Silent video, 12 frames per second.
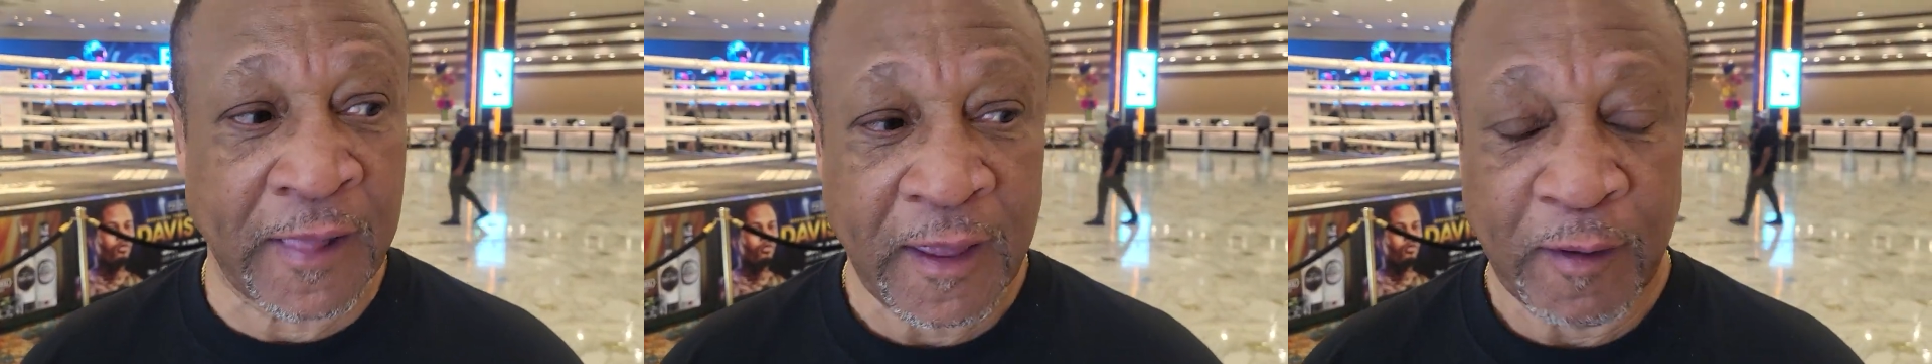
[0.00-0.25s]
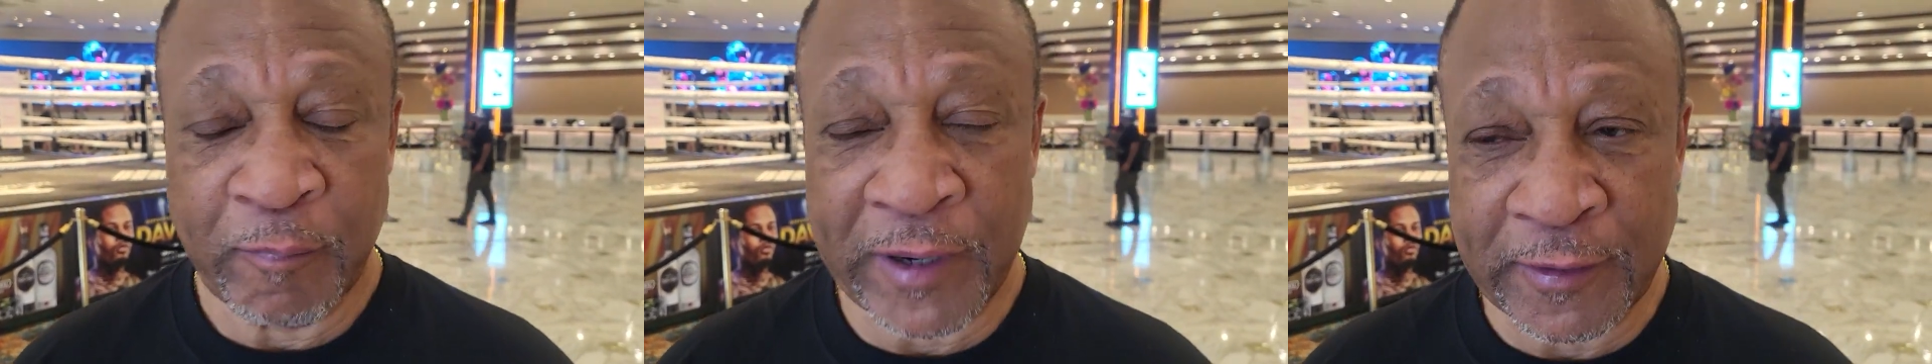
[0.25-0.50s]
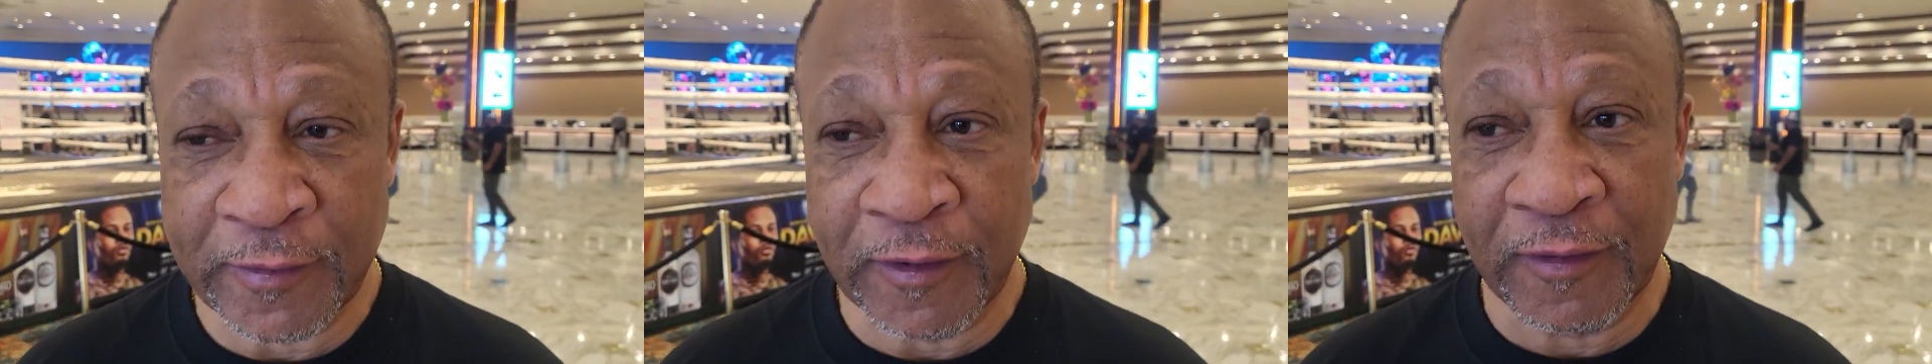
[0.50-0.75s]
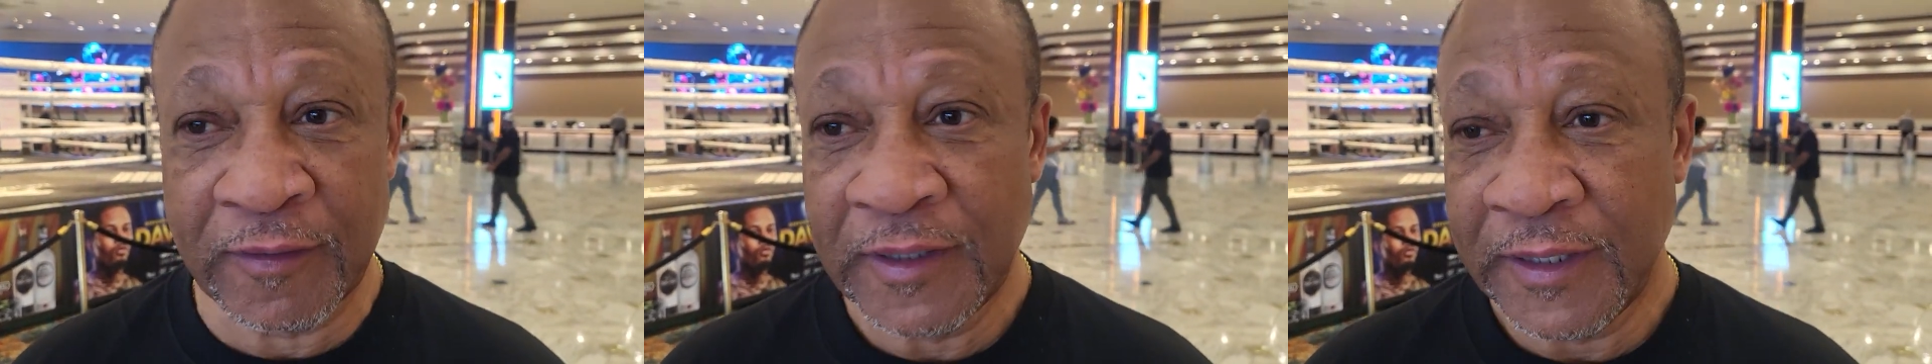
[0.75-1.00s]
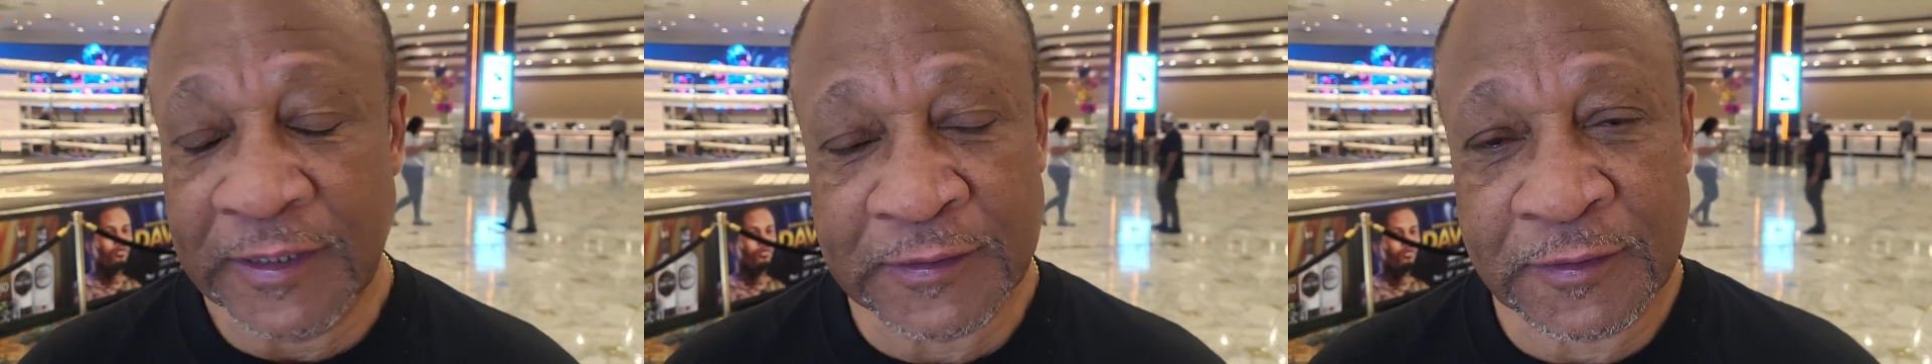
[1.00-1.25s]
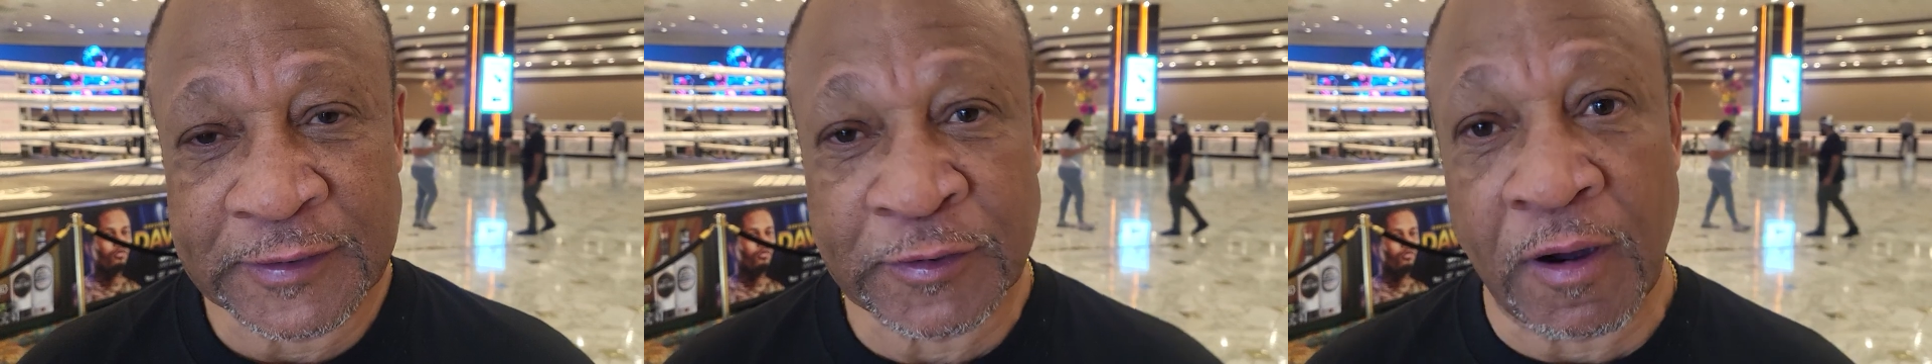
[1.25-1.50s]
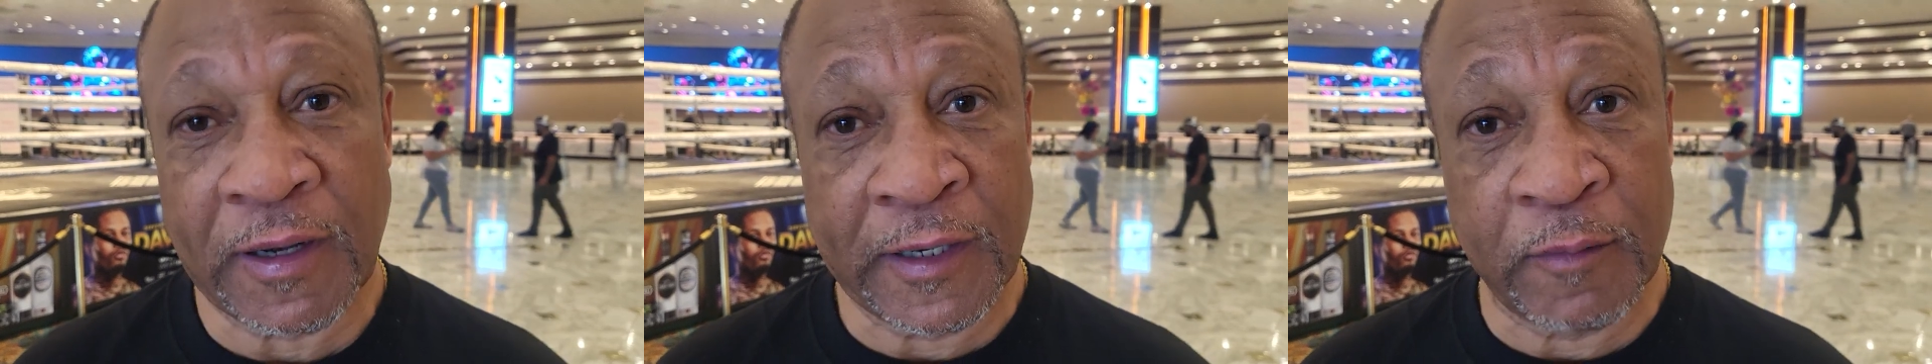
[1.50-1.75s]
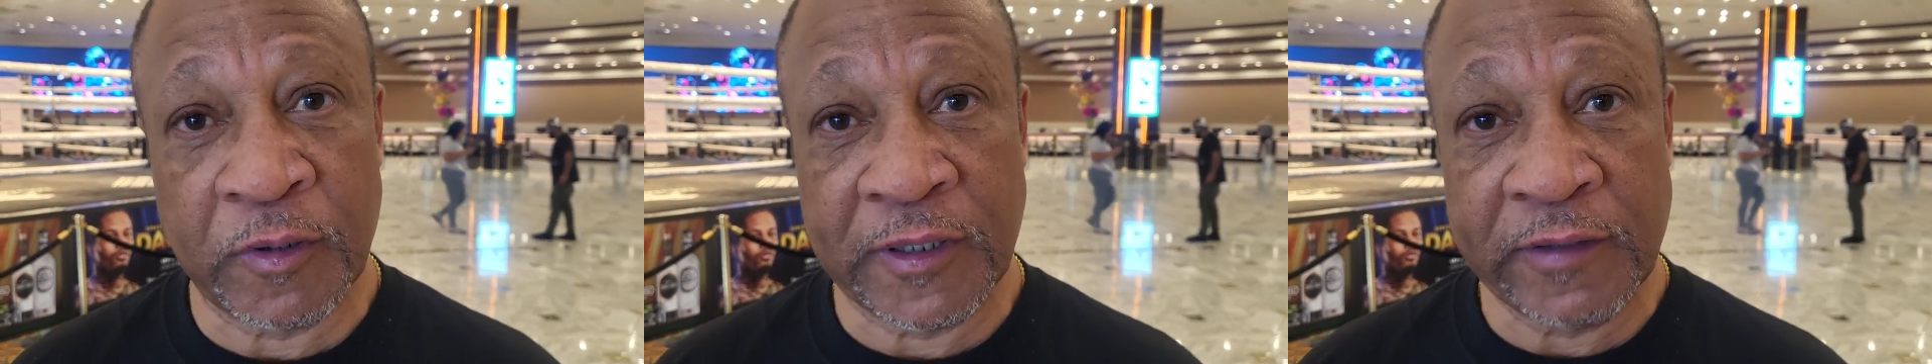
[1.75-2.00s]
and, you know, it's hardly
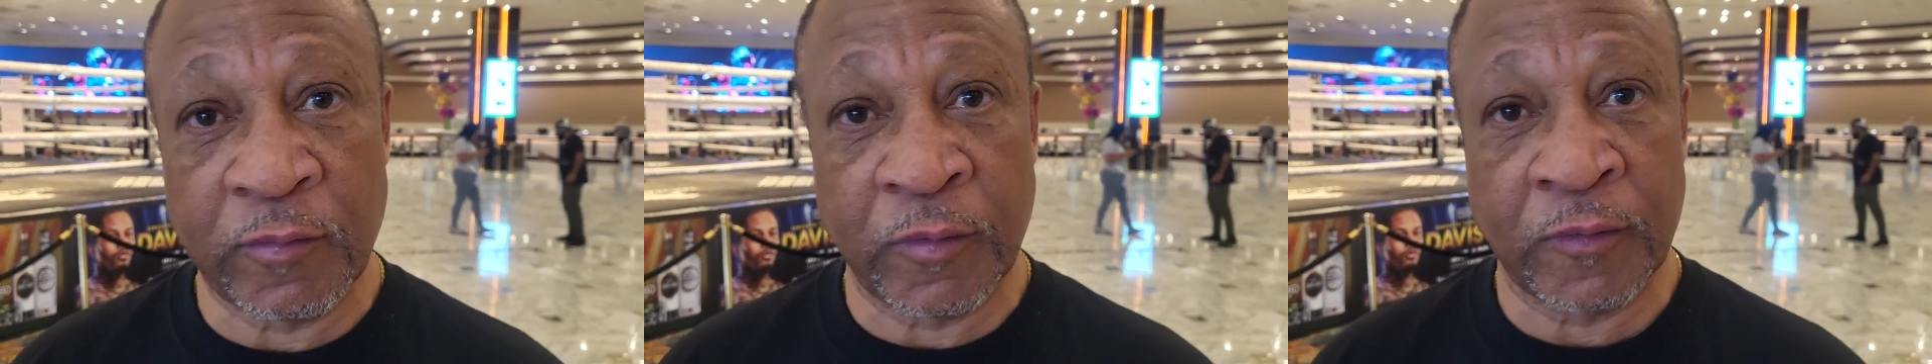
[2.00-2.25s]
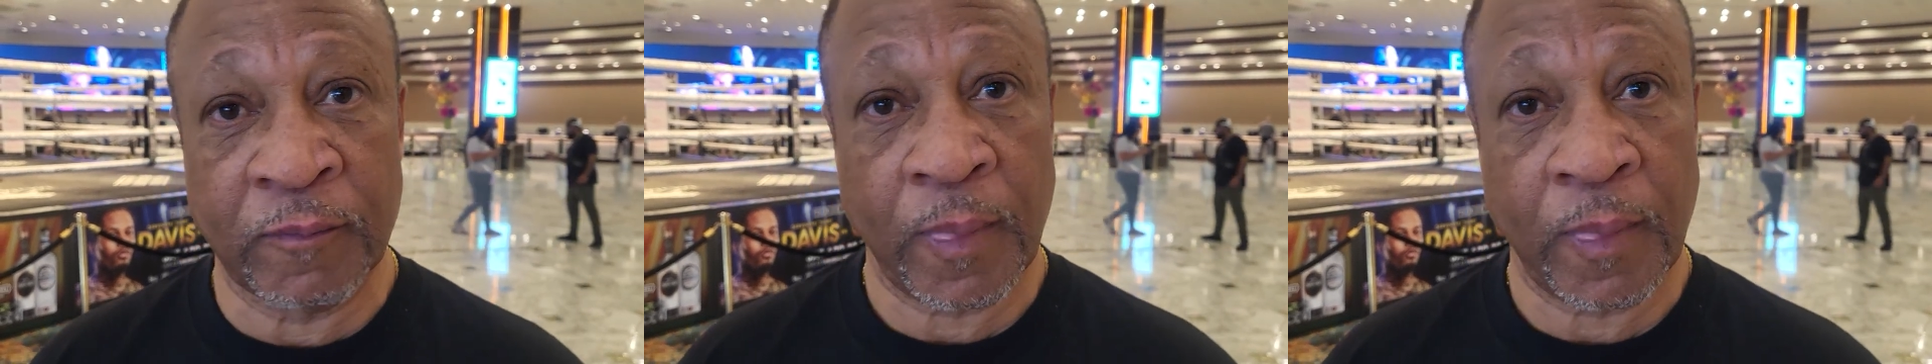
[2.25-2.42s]
unbelievable.